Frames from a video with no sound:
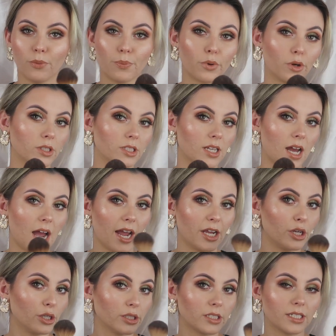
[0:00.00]
for bronzer. I
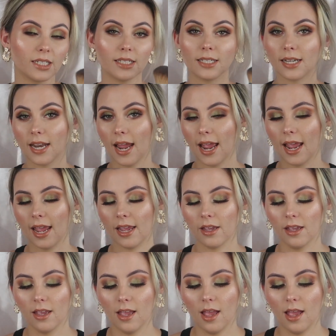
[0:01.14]
used it today.